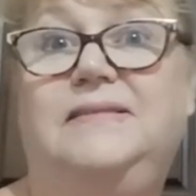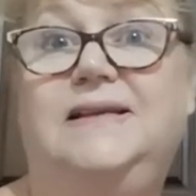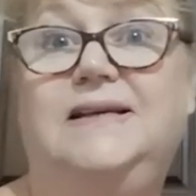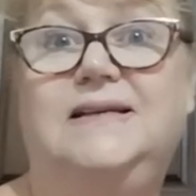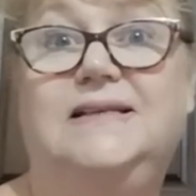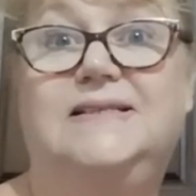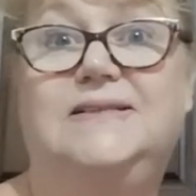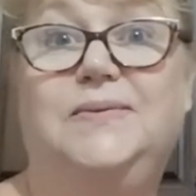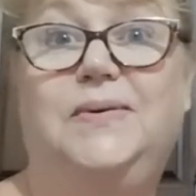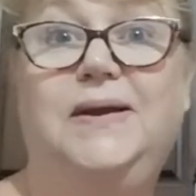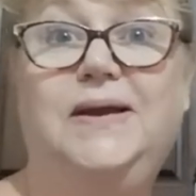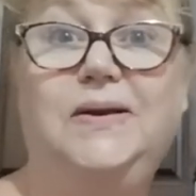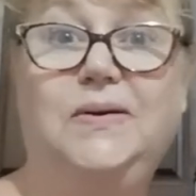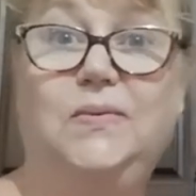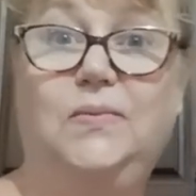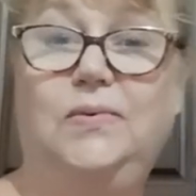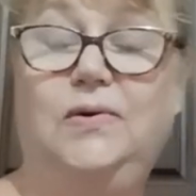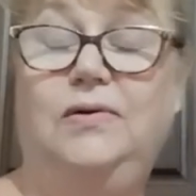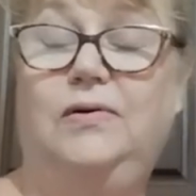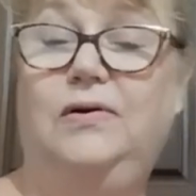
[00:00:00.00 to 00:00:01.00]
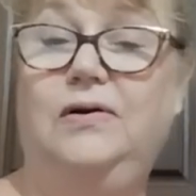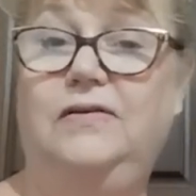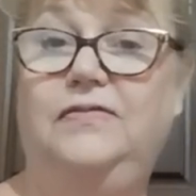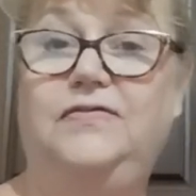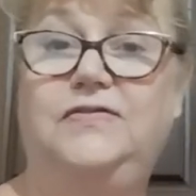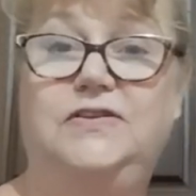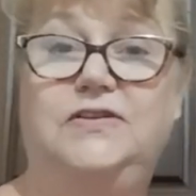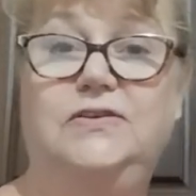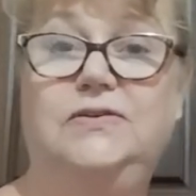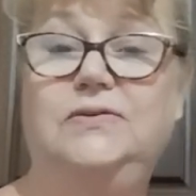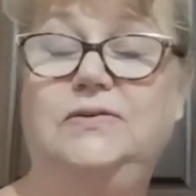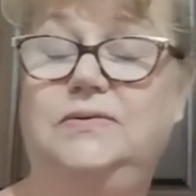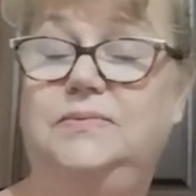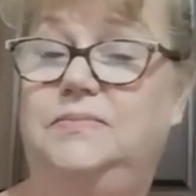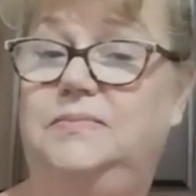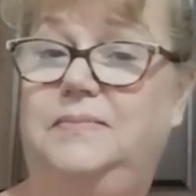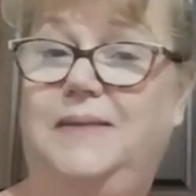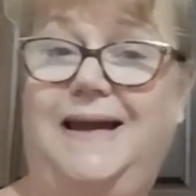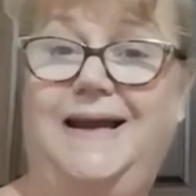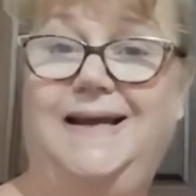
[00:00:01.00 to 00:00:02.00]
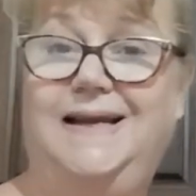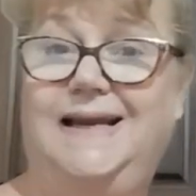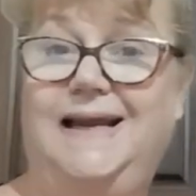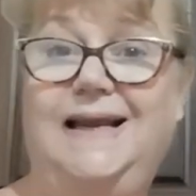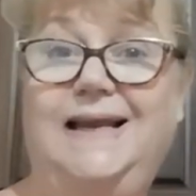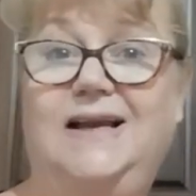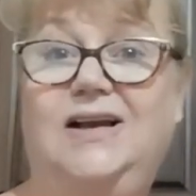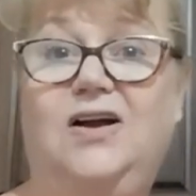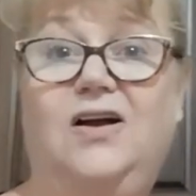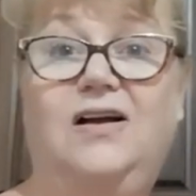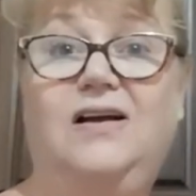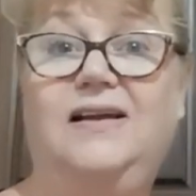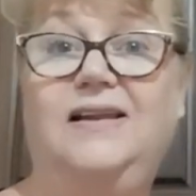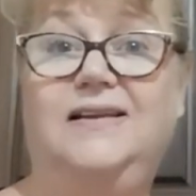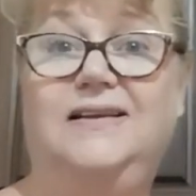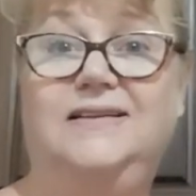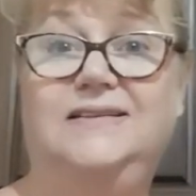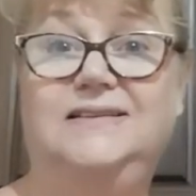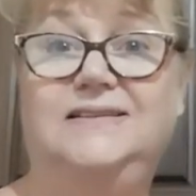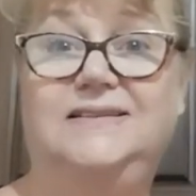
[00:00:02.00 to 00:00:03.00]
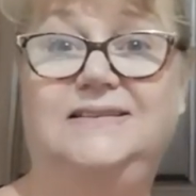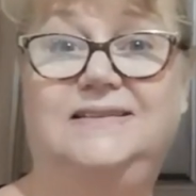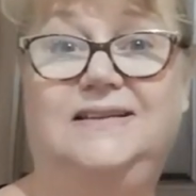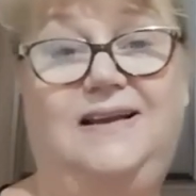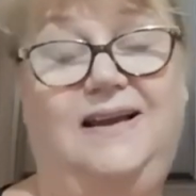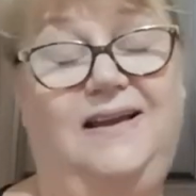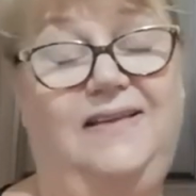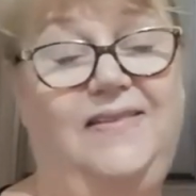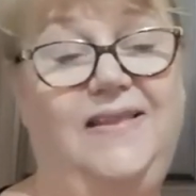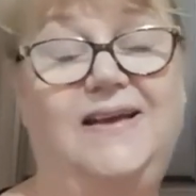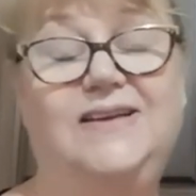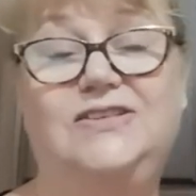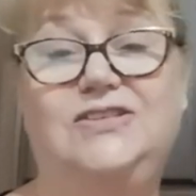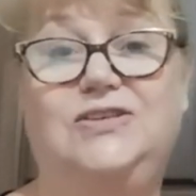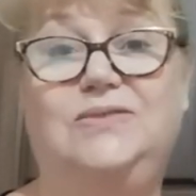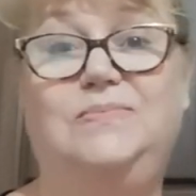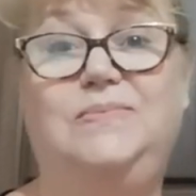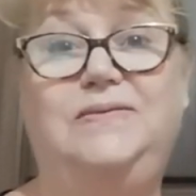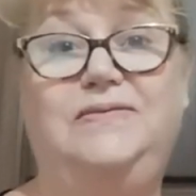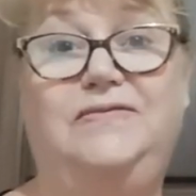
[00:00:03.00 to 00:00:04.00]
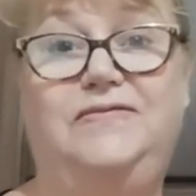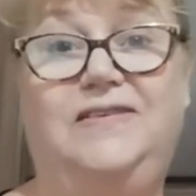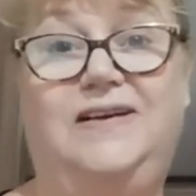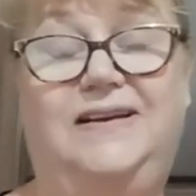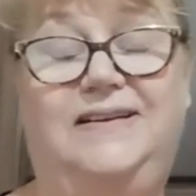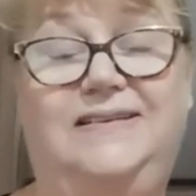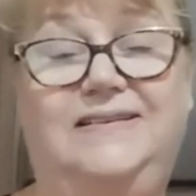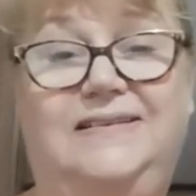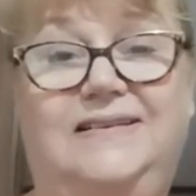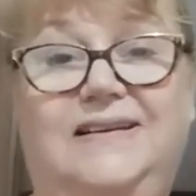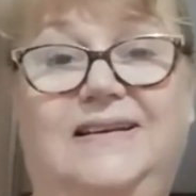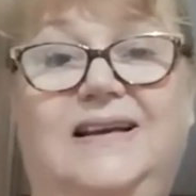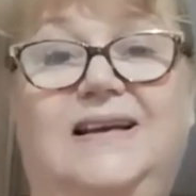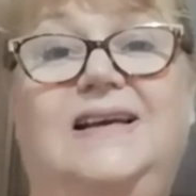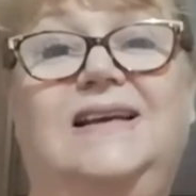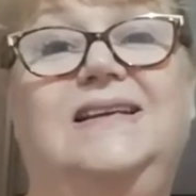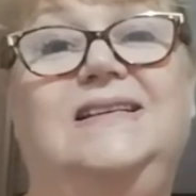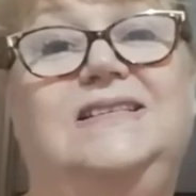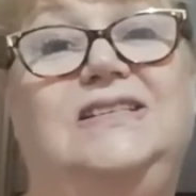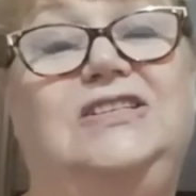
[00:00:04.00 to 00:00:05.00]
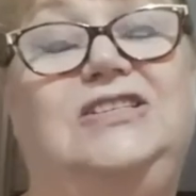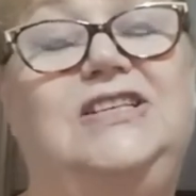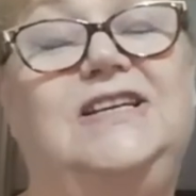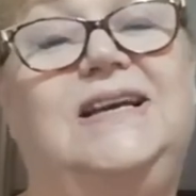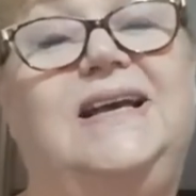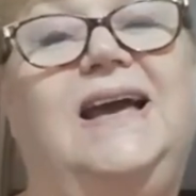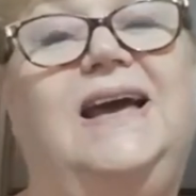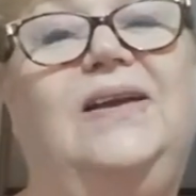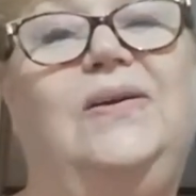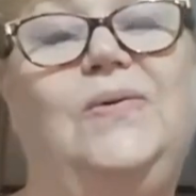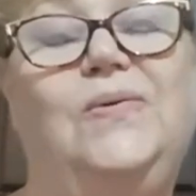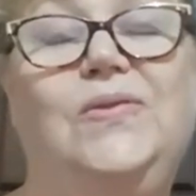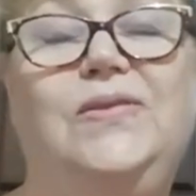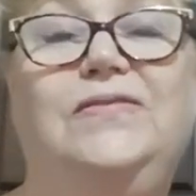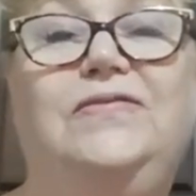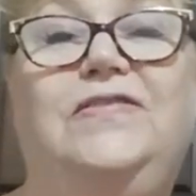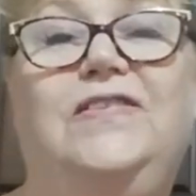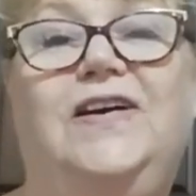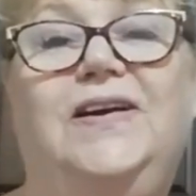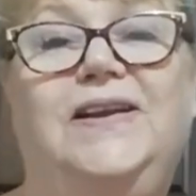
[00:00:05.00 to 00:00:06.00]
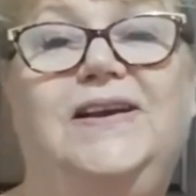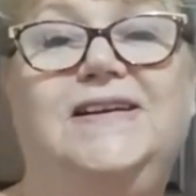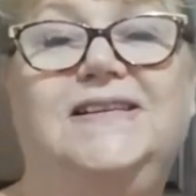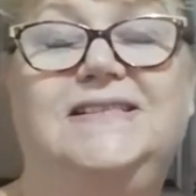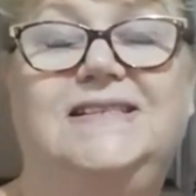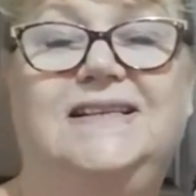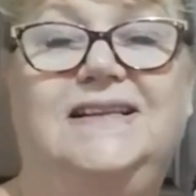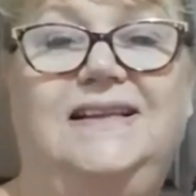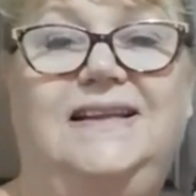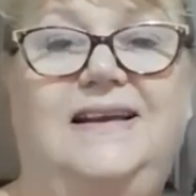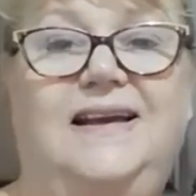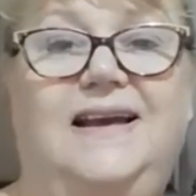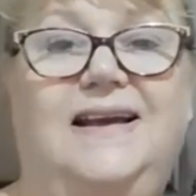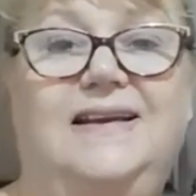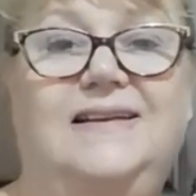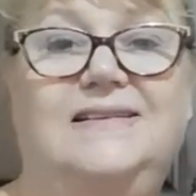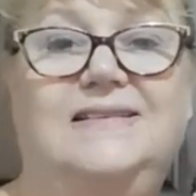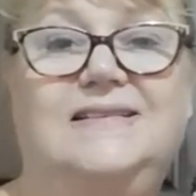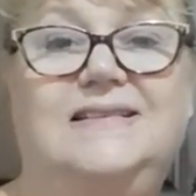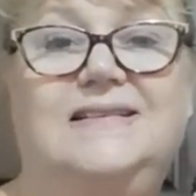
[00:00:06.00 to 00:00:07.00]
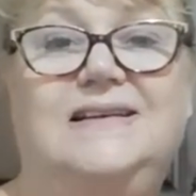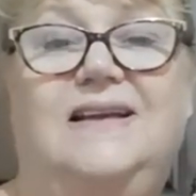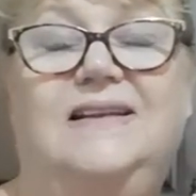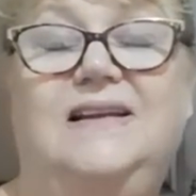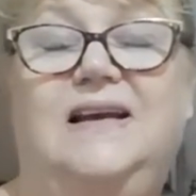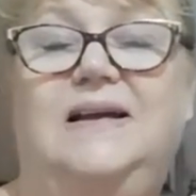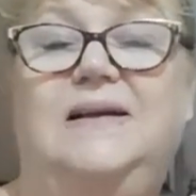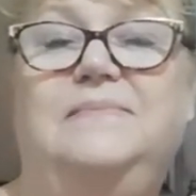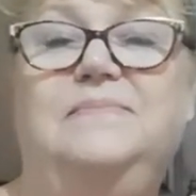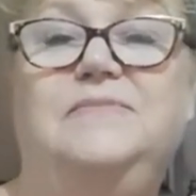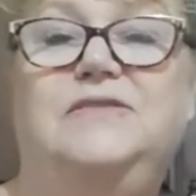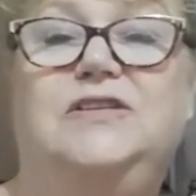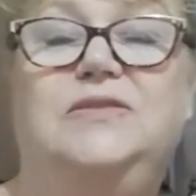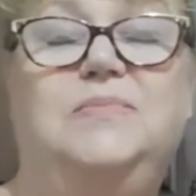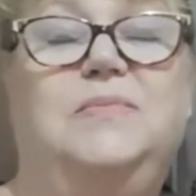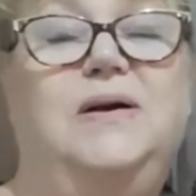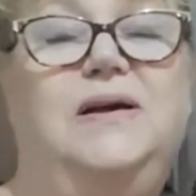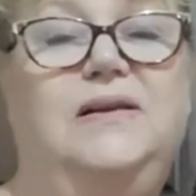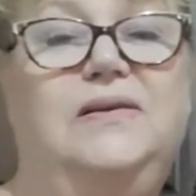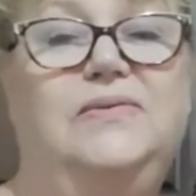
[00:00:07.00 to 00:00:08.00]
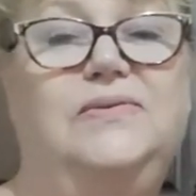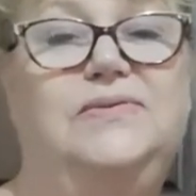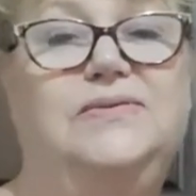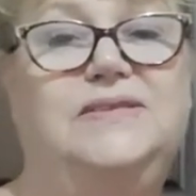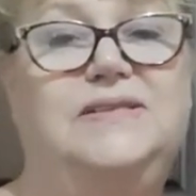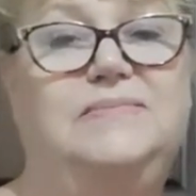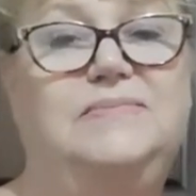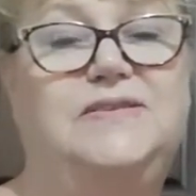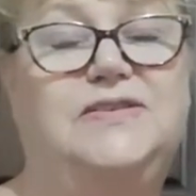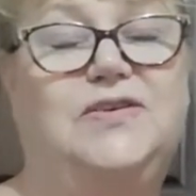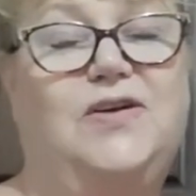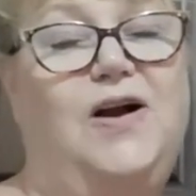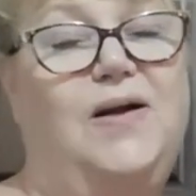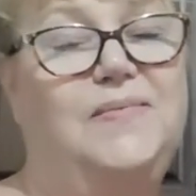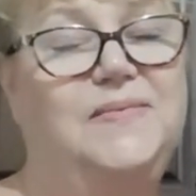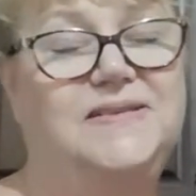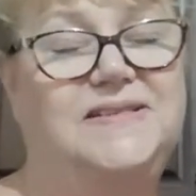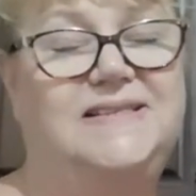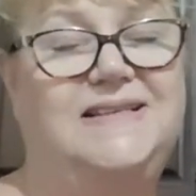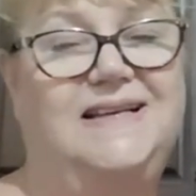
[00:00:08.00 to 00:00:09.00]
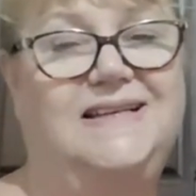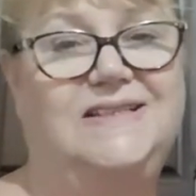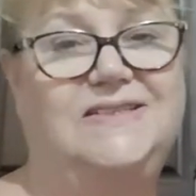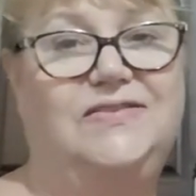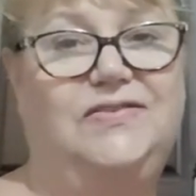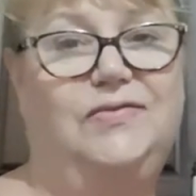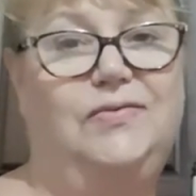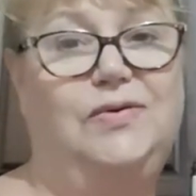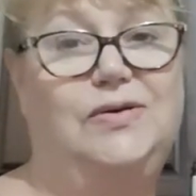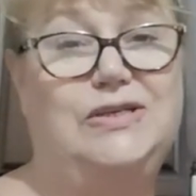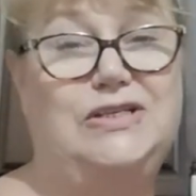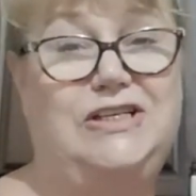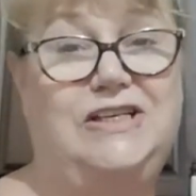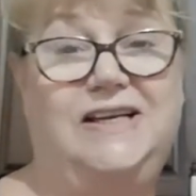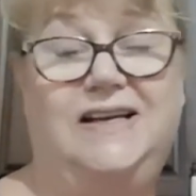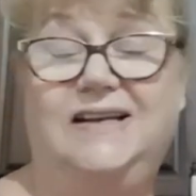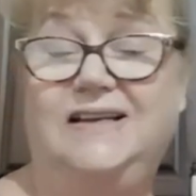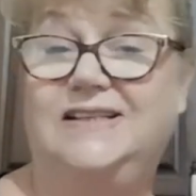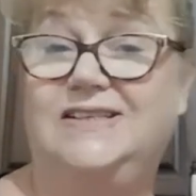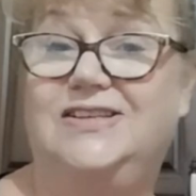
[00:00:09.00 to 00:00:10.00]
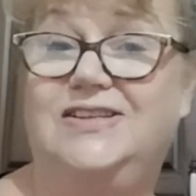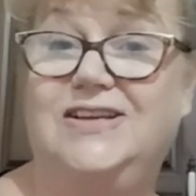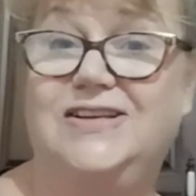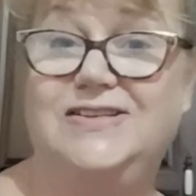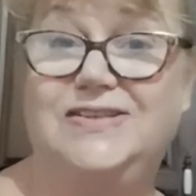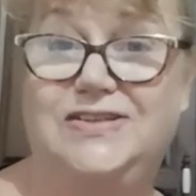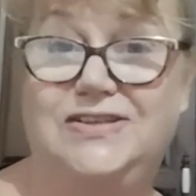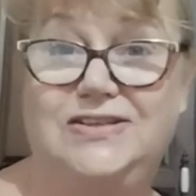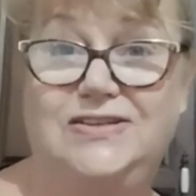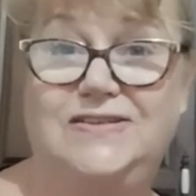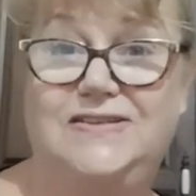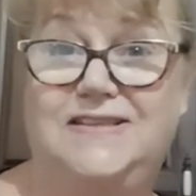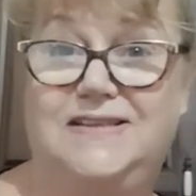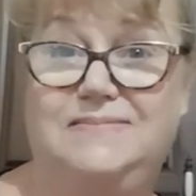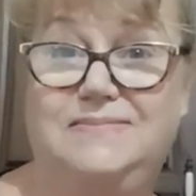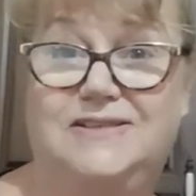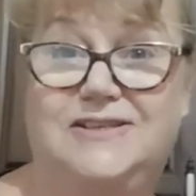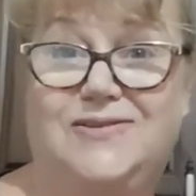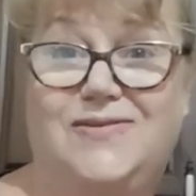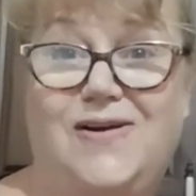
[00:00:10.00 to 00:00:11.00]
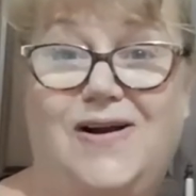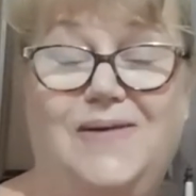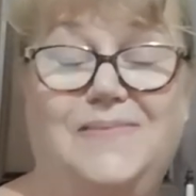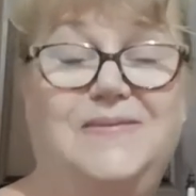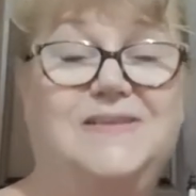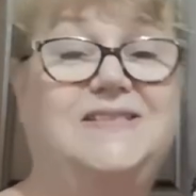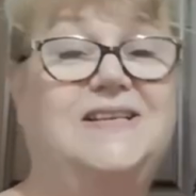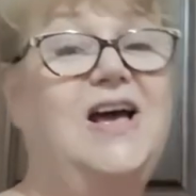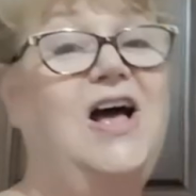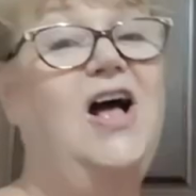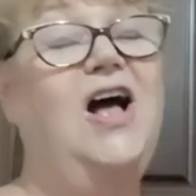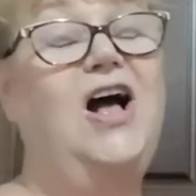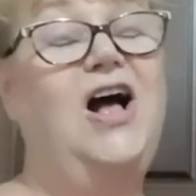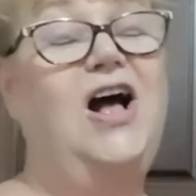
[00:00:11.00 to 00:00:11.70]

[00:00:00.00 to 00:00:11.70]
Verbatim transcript: next week we're off to Magnetic Island, and that should be fun. So check out all the photos at the end. To my loyal subscribers, thanks for watching. To those new subscribers,